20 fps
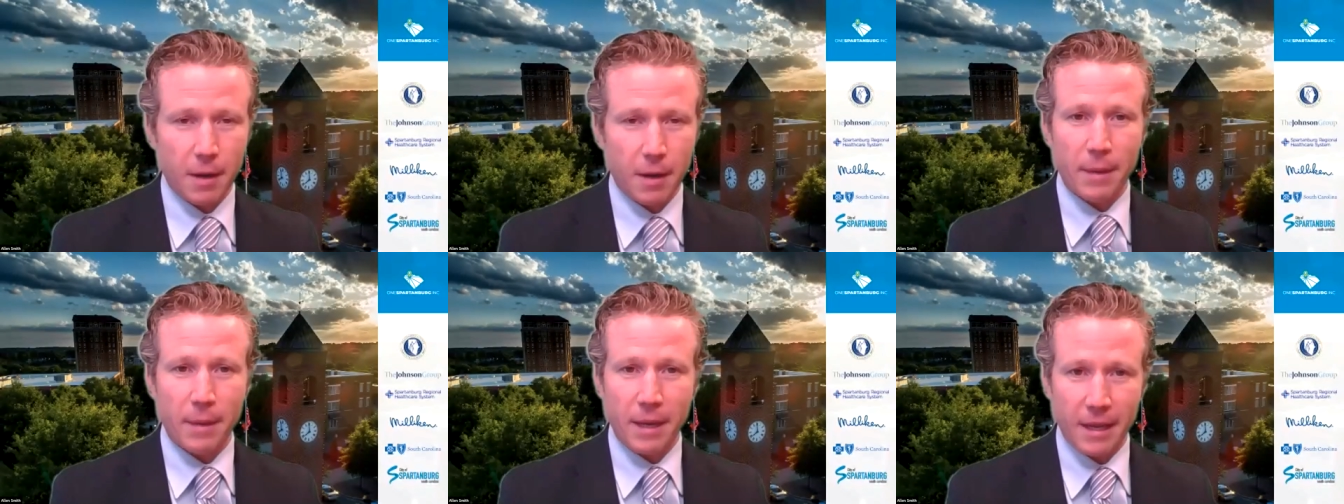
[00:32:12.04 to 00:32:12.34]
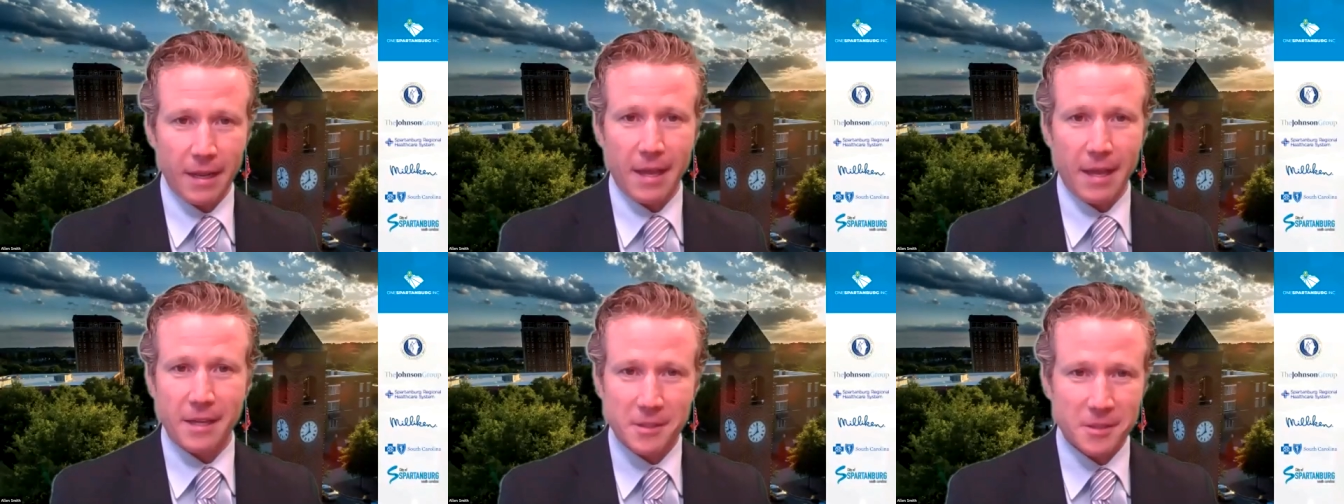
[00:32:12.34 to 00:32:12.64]
I
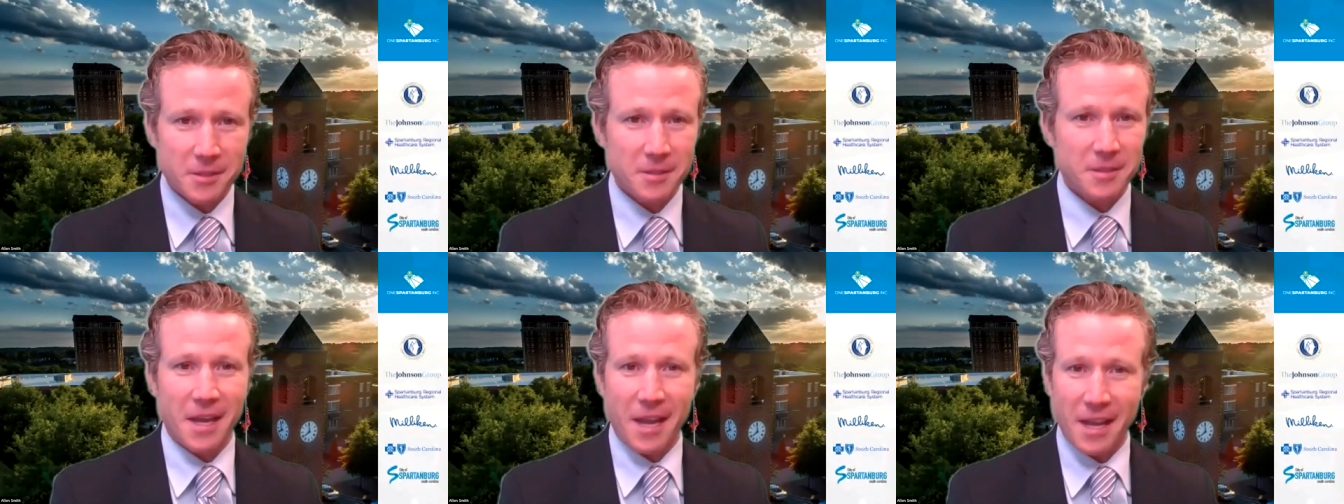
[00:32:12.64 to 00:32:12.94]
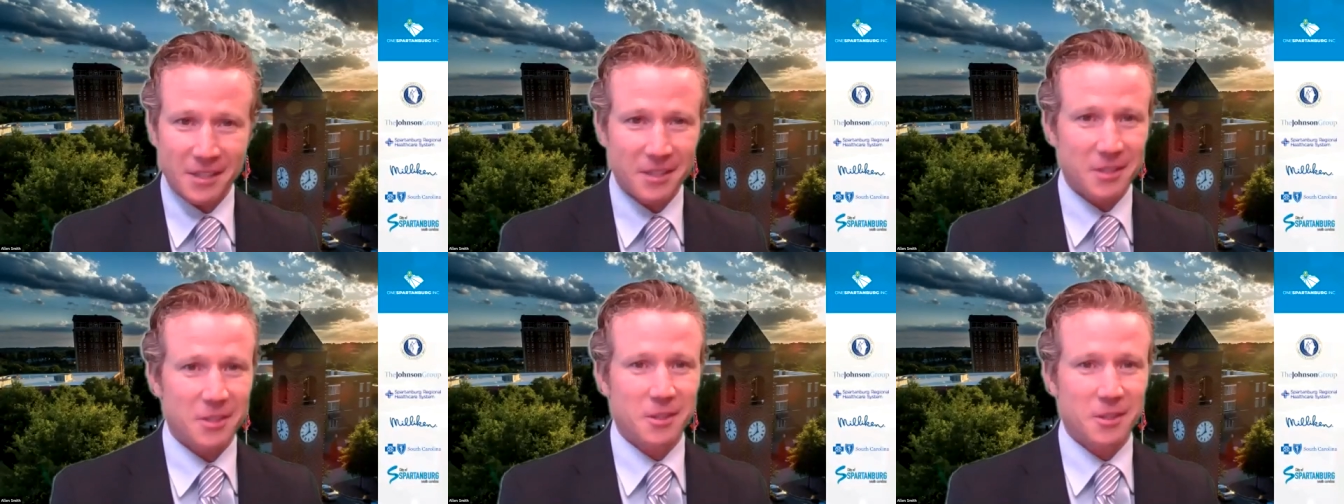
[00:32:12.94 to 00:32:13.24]
mean, that's
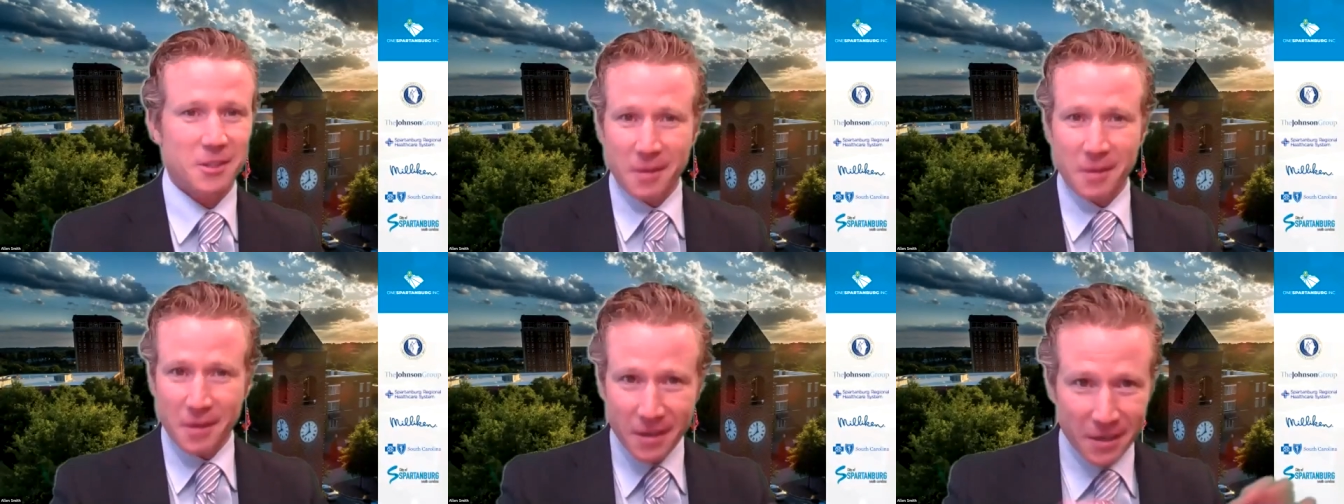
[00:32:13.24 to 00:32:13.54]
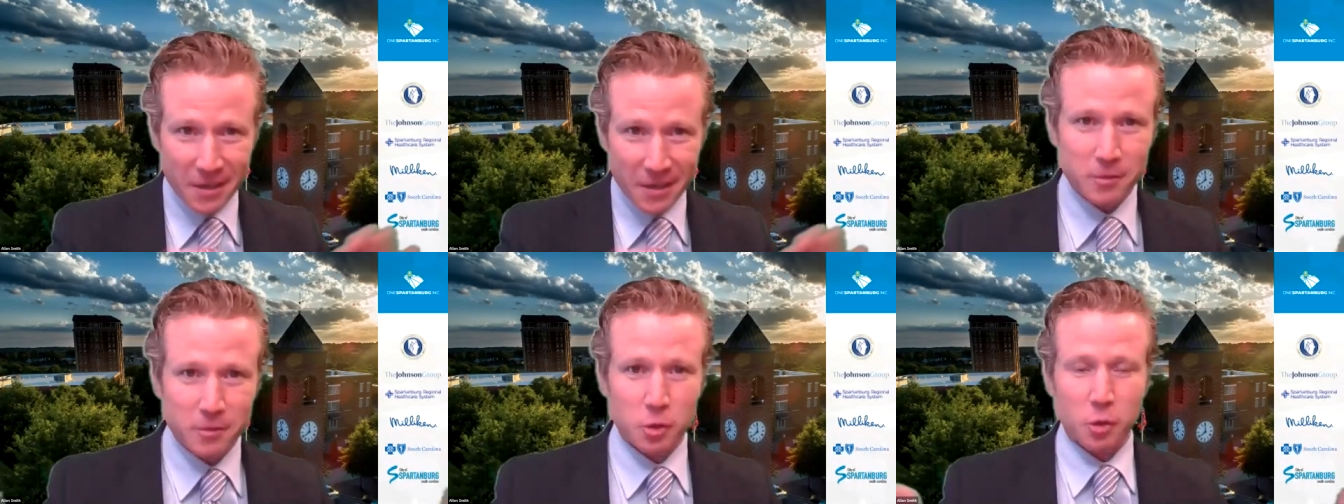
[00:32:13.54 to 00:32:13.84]
that's
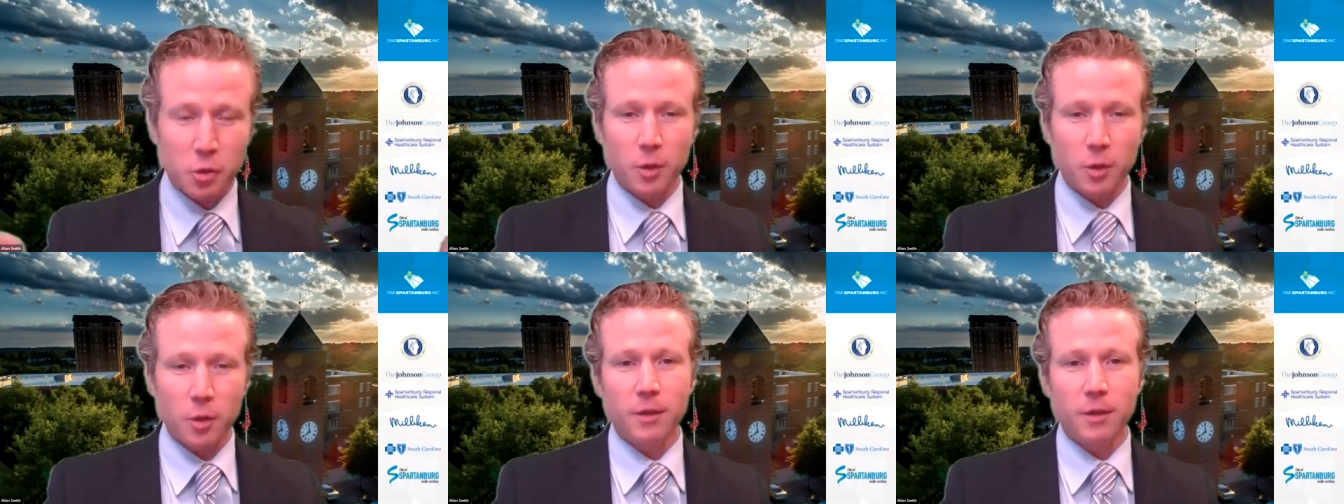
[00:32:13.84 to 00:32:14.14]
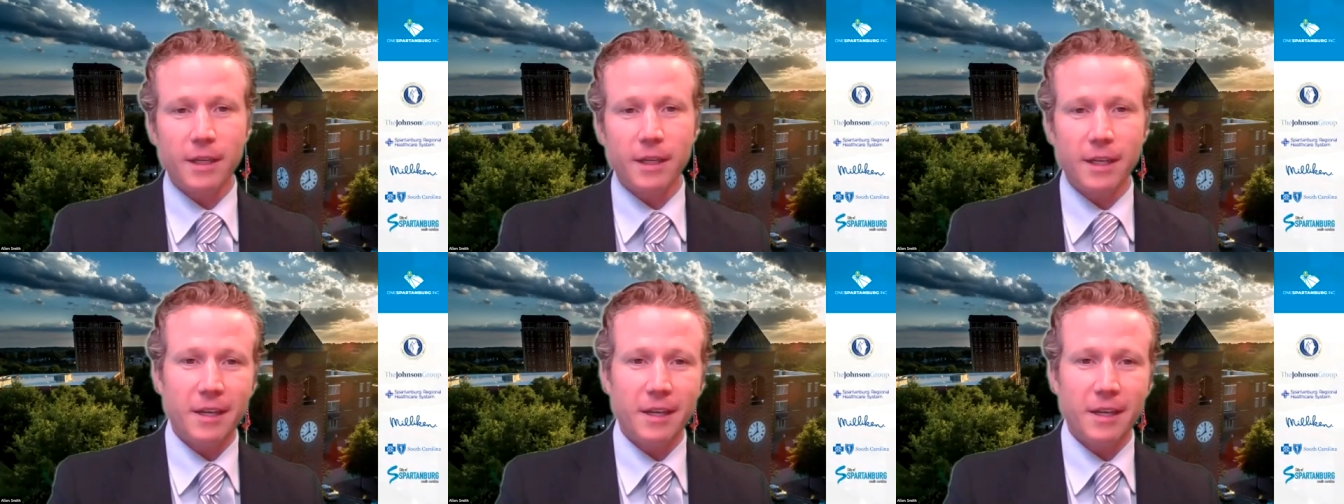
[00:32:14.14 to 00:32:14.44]

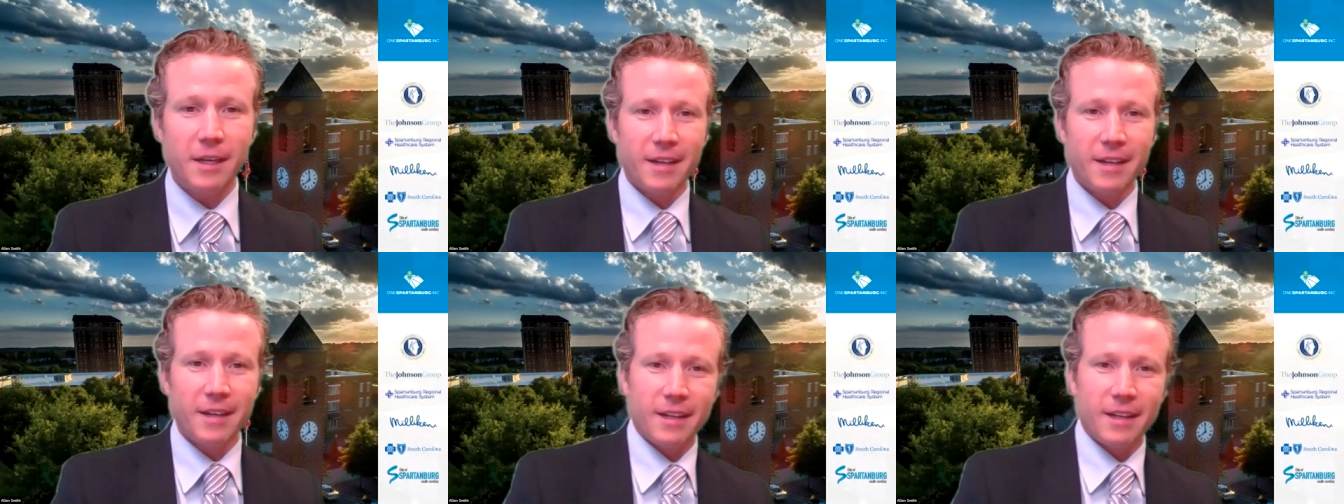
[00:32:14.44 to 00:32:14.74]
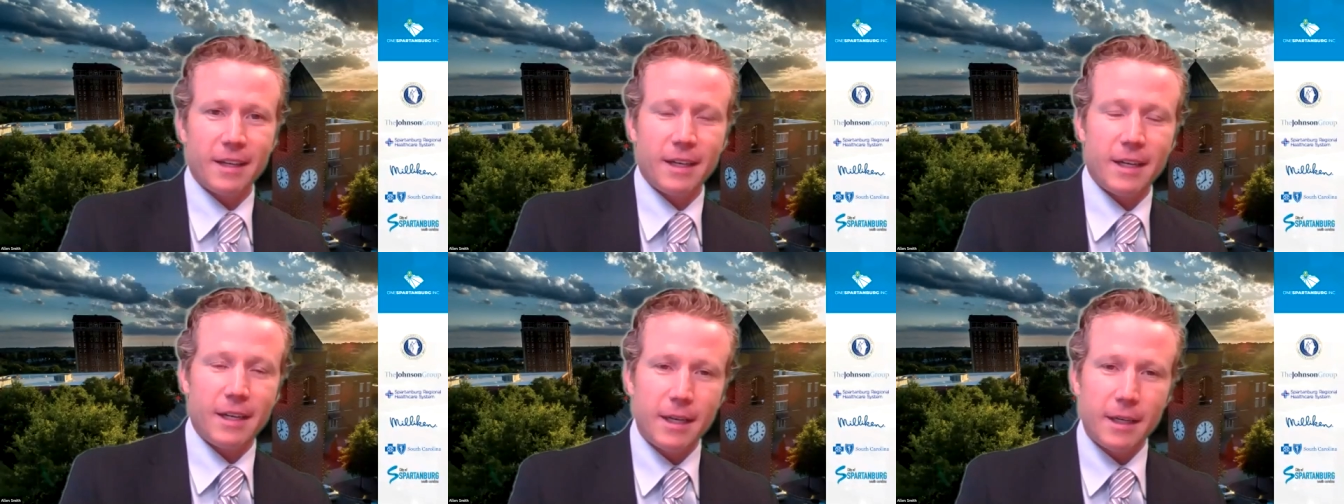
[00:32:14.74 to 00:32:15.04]
truly
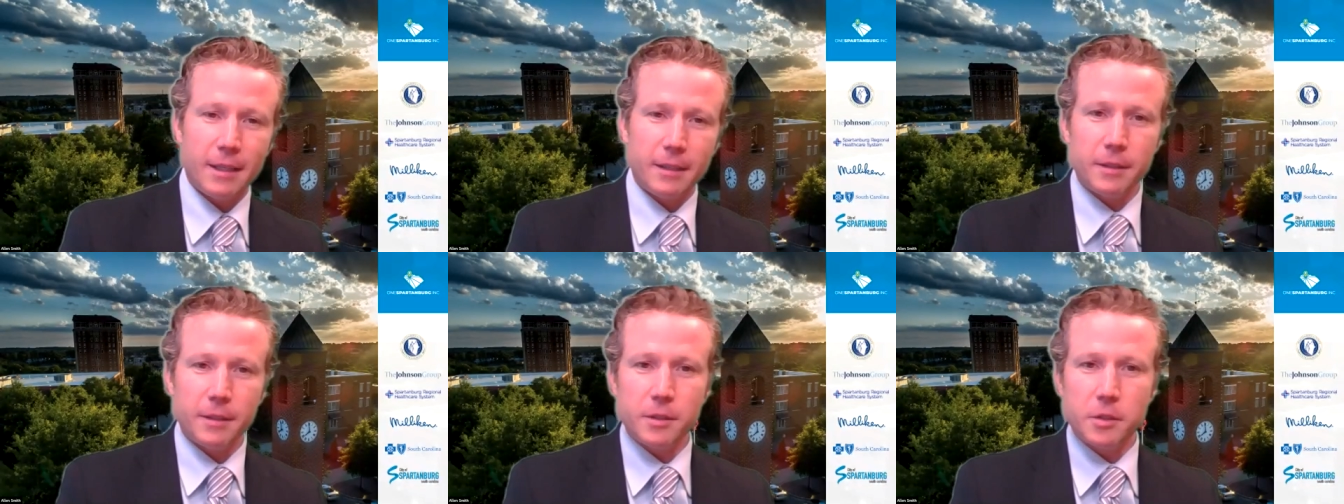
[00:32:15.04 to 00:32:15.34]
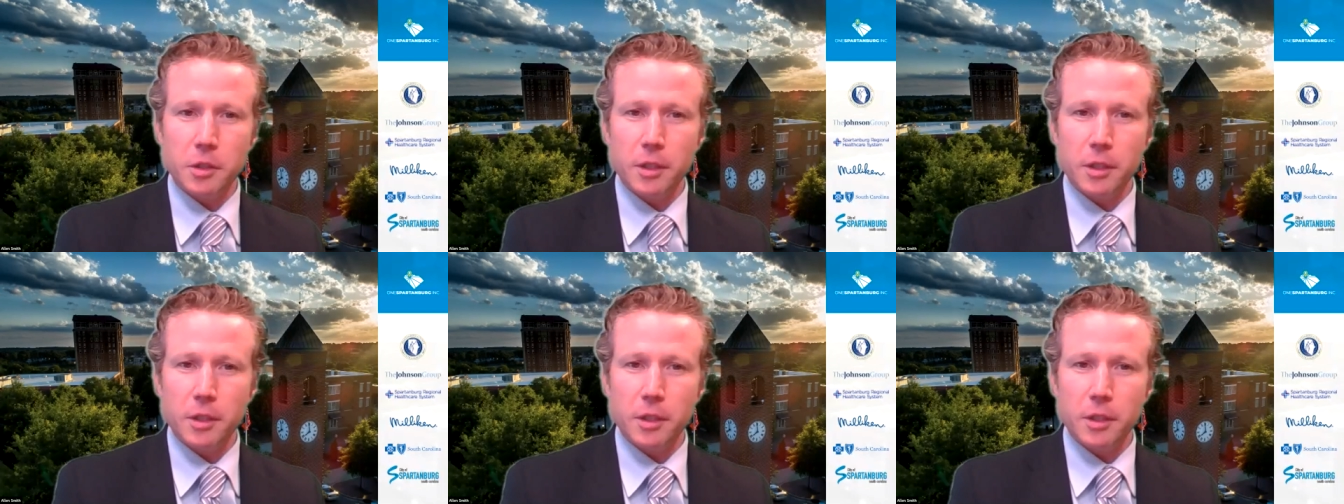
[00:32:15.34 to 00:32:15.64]
uh,
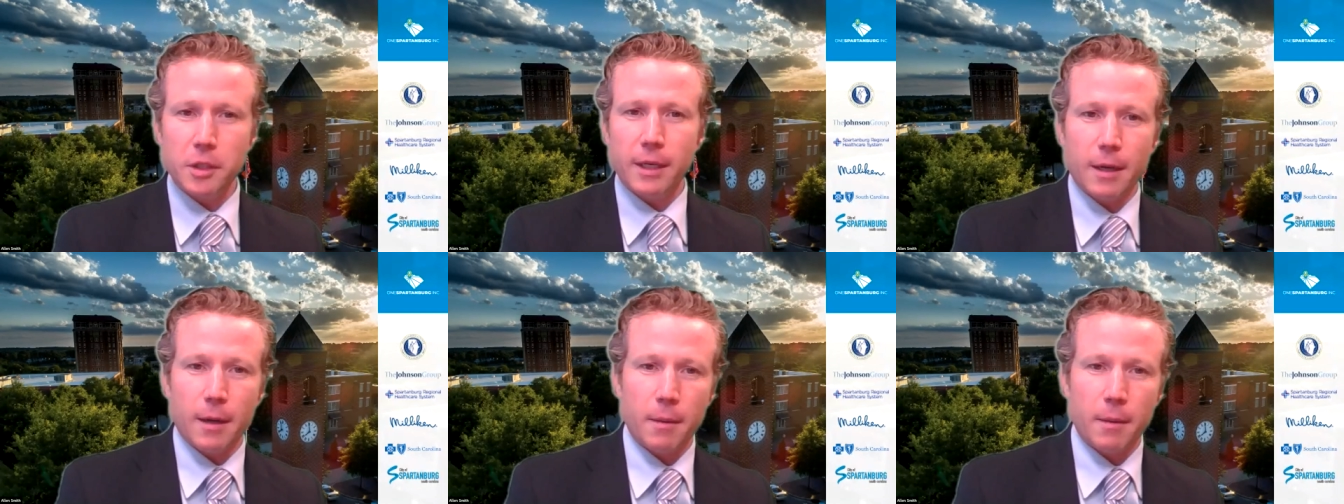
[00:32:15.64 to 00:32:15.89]
legit.